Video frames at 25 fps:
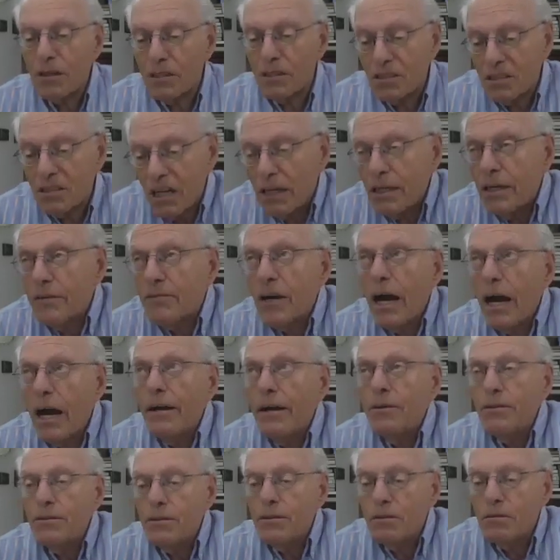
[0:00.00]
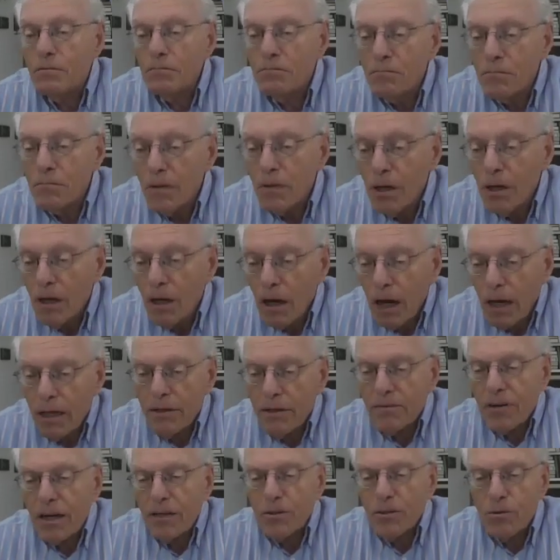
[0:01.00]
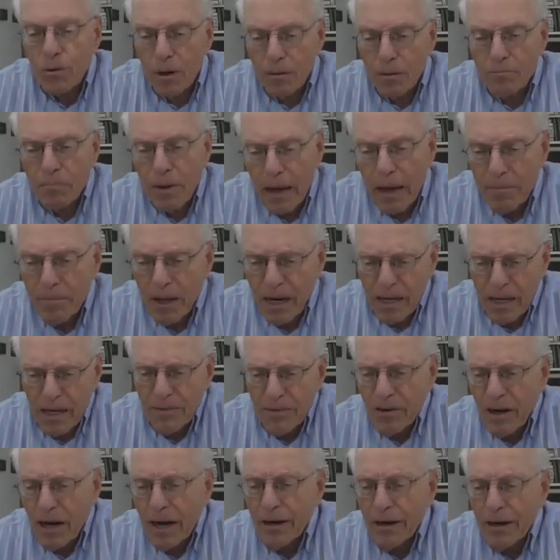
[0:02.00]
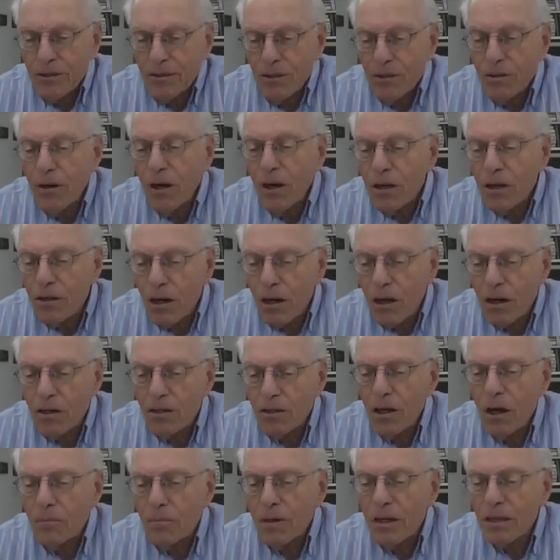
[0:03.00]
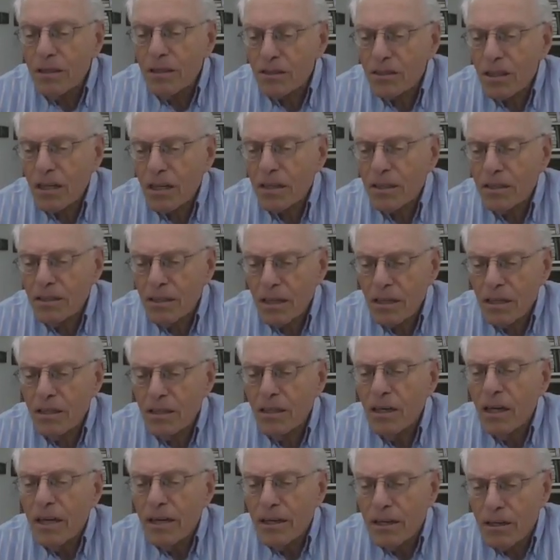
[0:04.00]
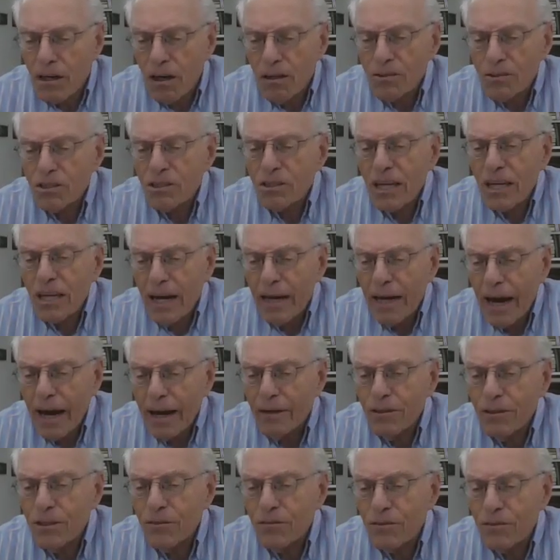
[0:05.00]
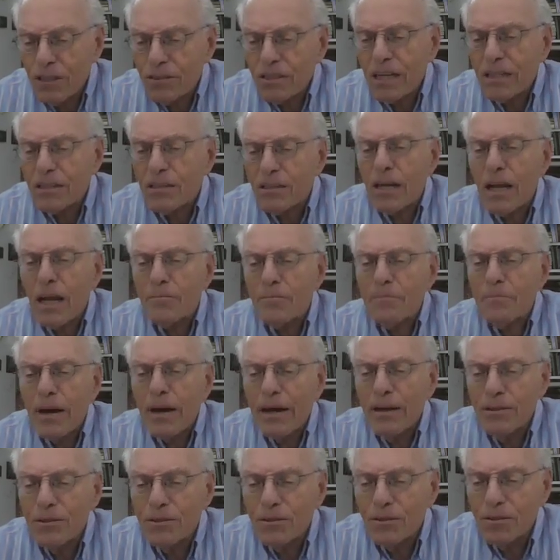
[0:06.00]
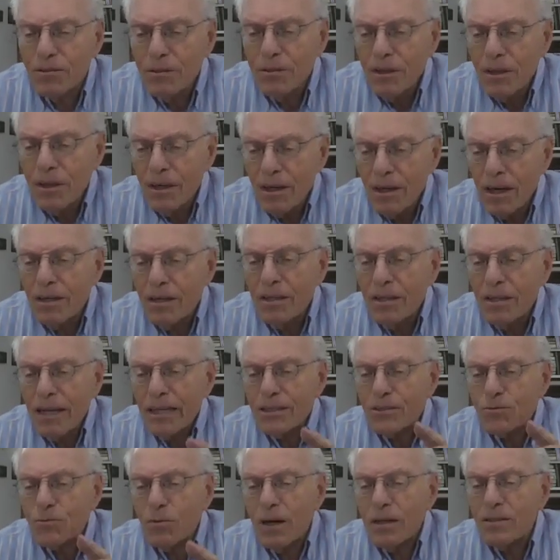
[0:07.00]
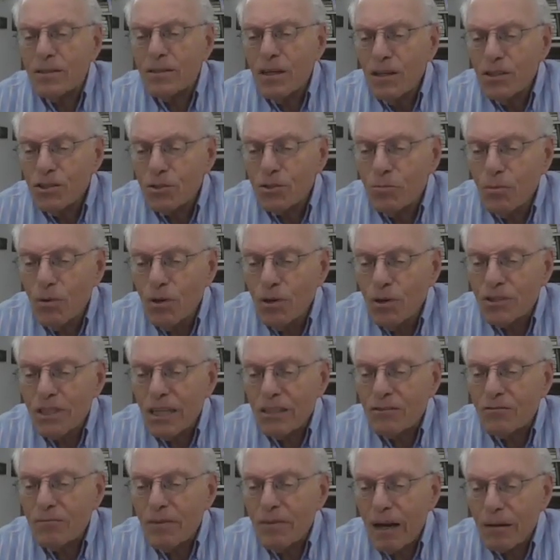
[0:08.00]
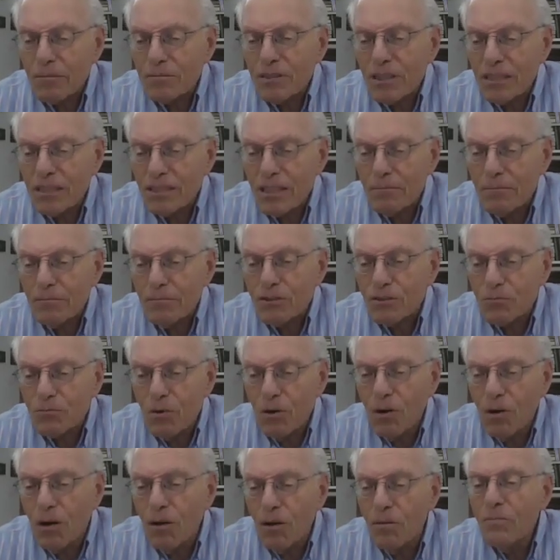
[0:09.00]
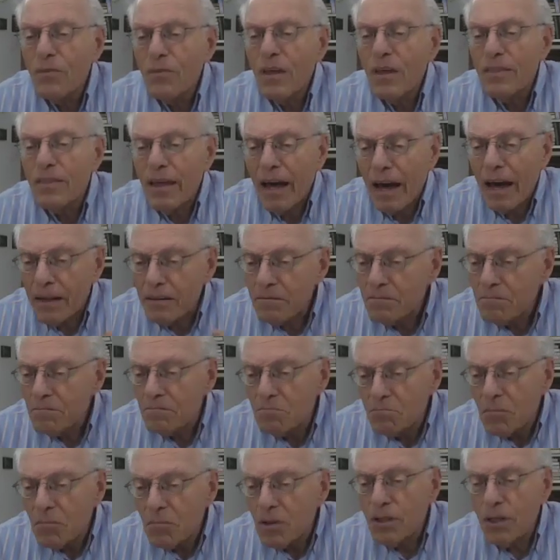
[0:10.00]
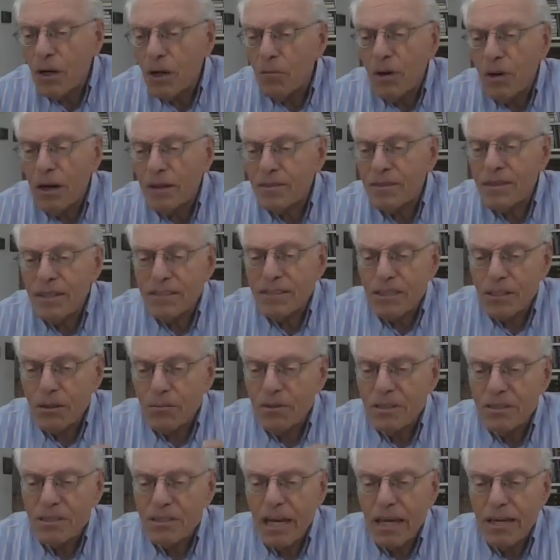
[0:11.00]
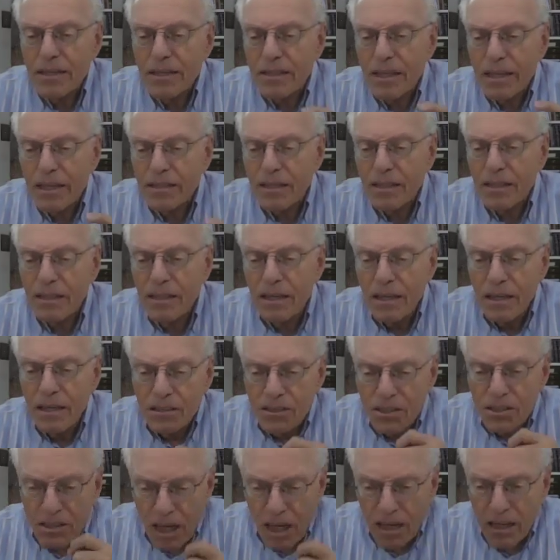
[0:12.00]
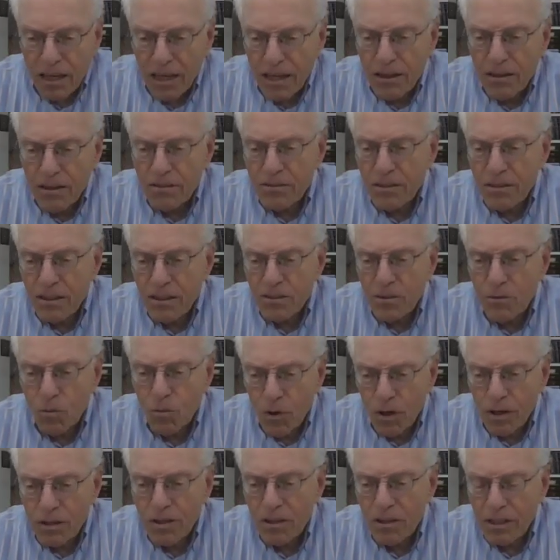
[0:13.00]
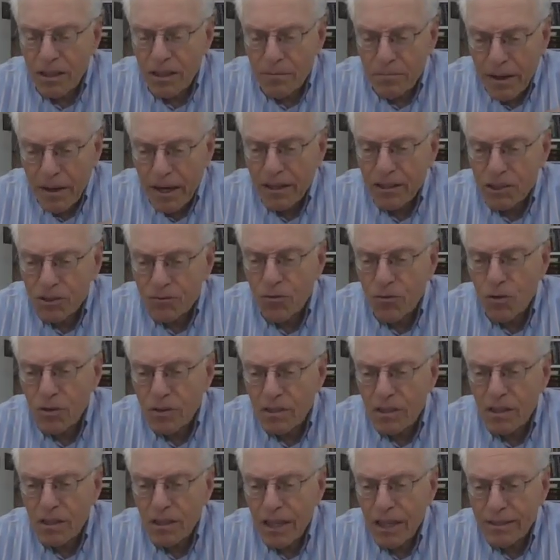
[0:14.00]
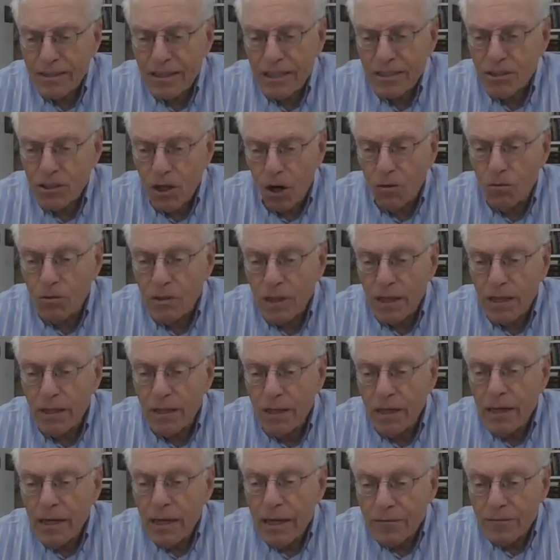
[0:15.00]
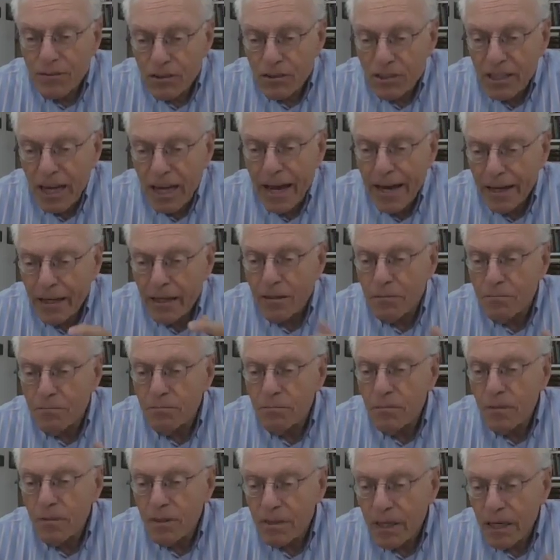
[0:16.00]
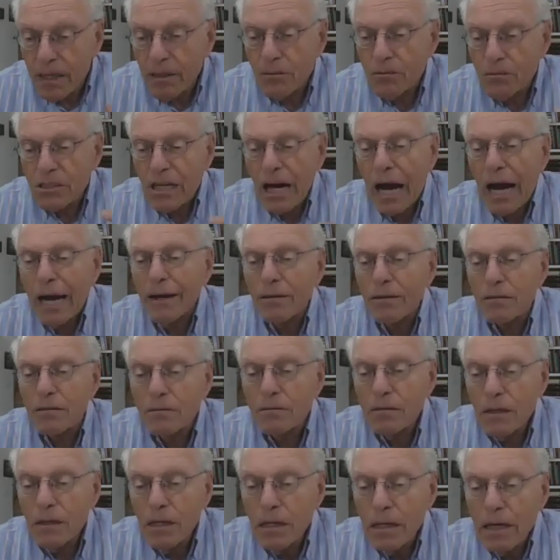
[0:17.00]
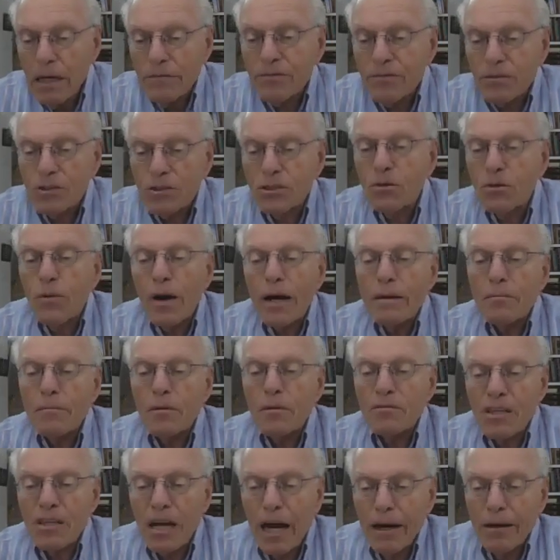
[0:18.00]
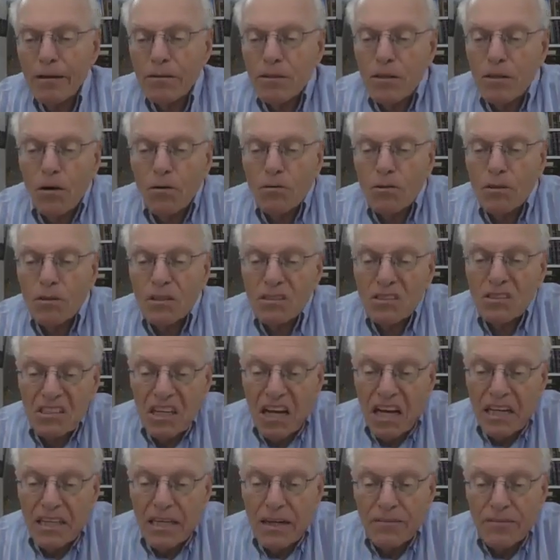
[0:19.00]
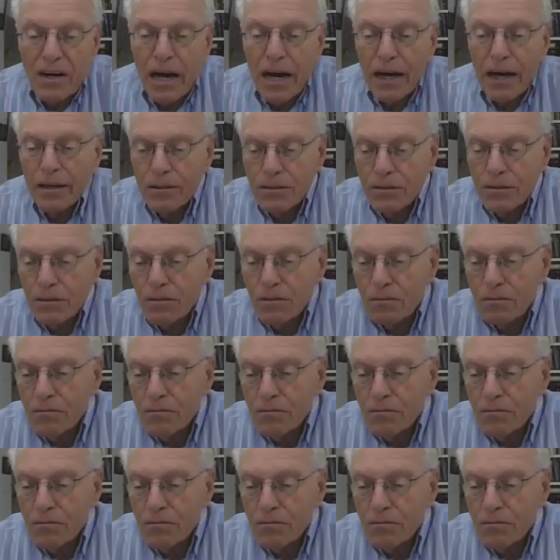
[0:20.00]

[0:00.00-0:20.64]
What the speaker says: He can say, I never hired you. You want pay me? I never hired you. He could also say, I hired you, and I paid you. And that's what Shmuel says. Nachman says, name of Shmuel, that, you know what, this that we say that the sachir, that the worker can make a shvua and collect, that's only if there's Adam that he was hired. If there's no Adam he was hired, the owner could say, I never hired